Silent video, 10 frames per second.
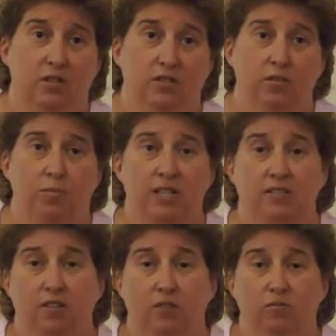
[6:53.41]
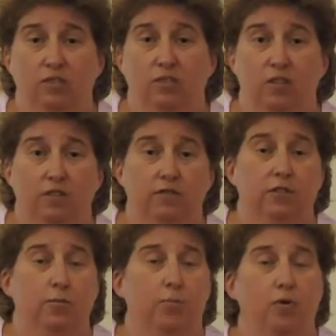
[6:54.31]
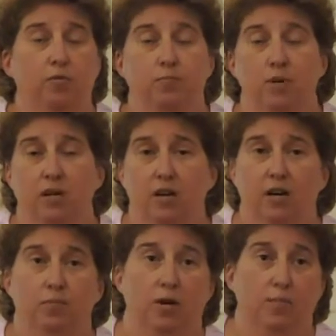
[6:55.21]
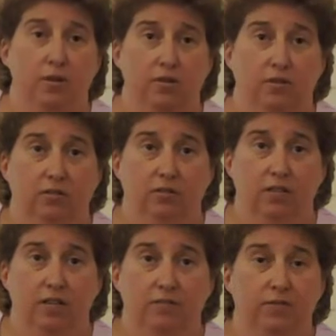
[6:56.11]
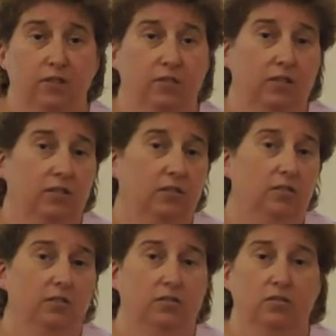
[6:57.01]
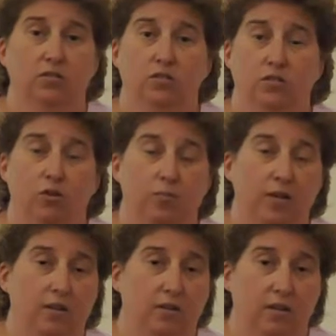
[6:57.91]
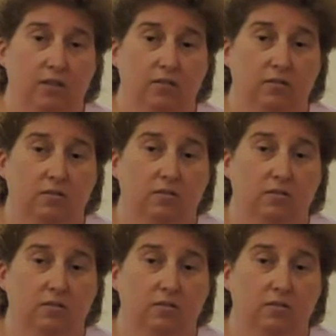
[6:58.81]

So my son was a gift to both me and my mother. He filled in so many things.